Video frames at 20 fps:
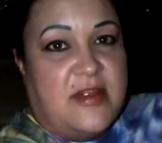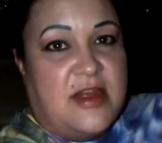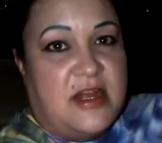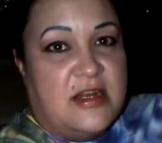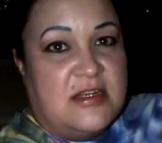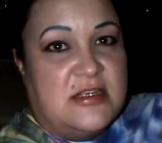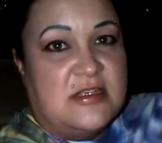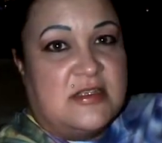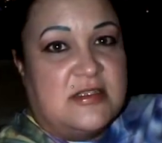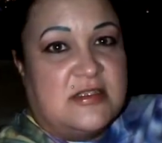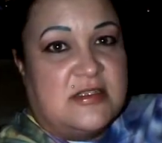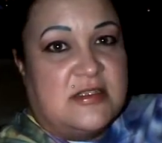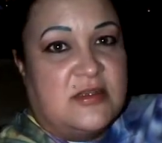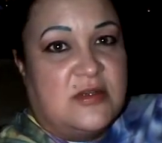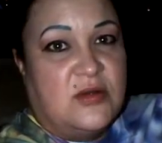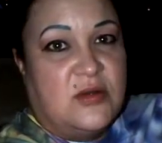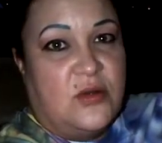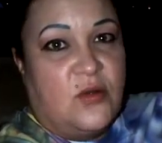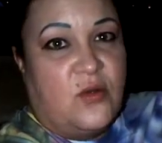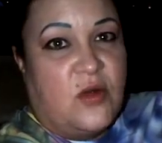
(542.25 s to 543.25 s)
that is
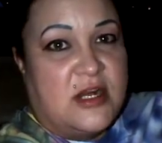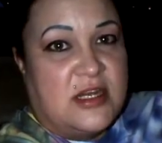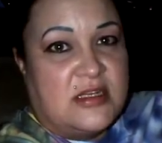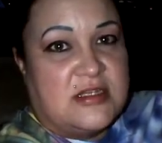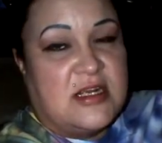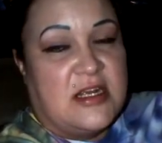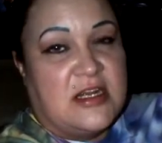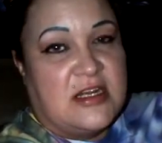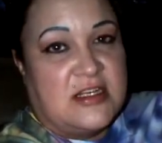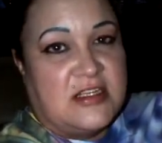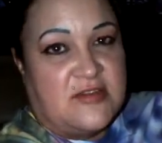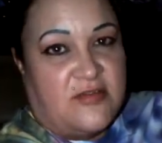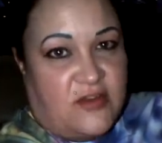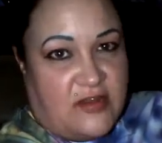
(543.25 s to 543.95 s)
what it takes